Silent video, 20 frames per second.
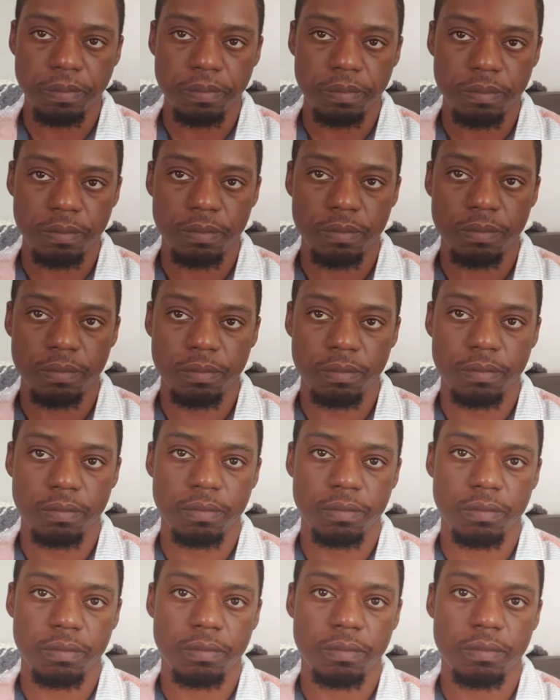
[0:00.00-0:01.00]

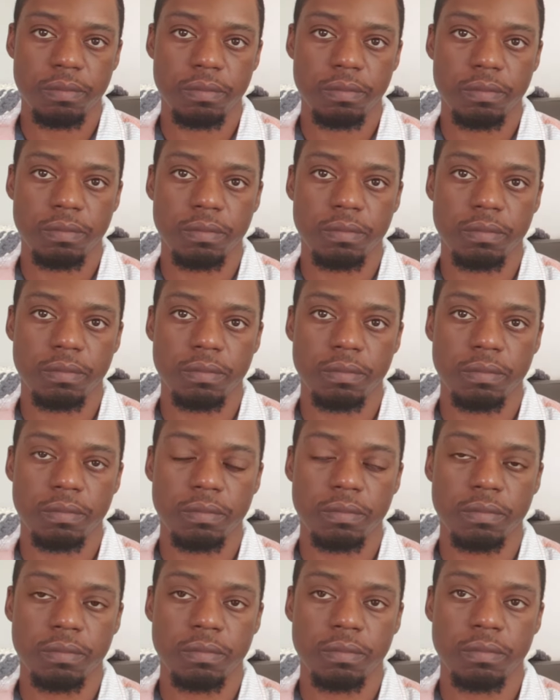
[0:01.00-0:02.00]

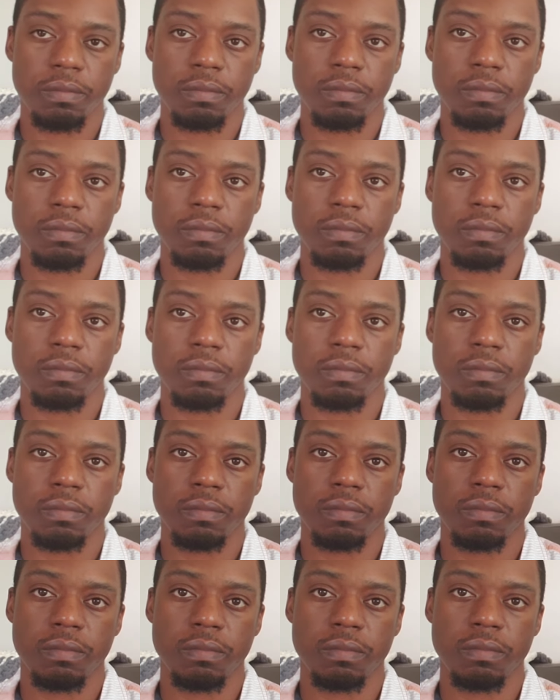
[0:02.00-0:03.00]

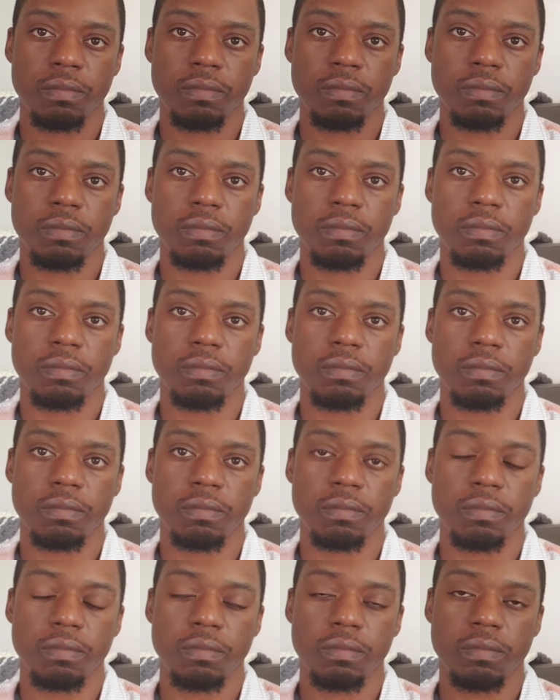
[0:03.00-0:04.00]

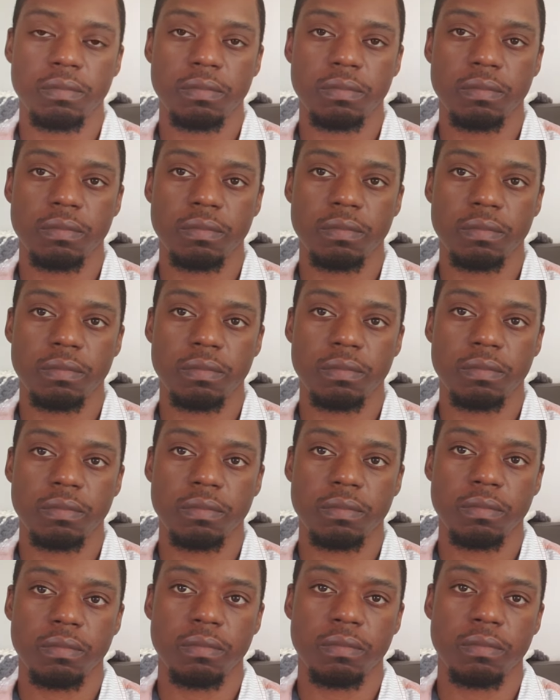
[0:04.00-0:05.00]

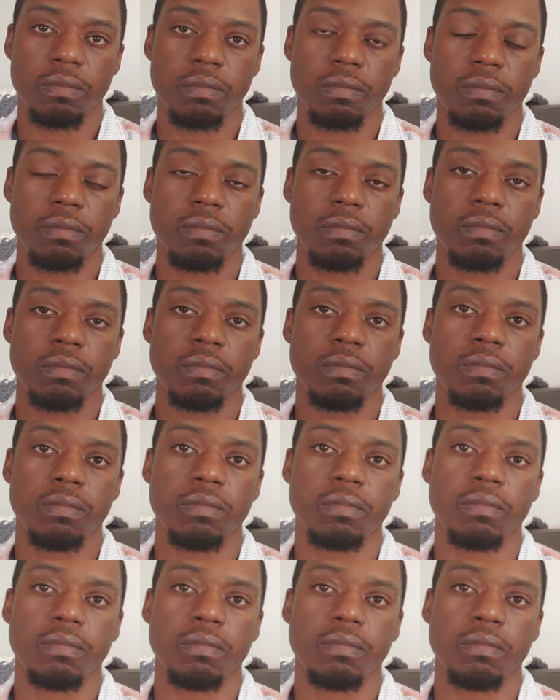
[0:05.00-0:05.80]
This person isn't speaking.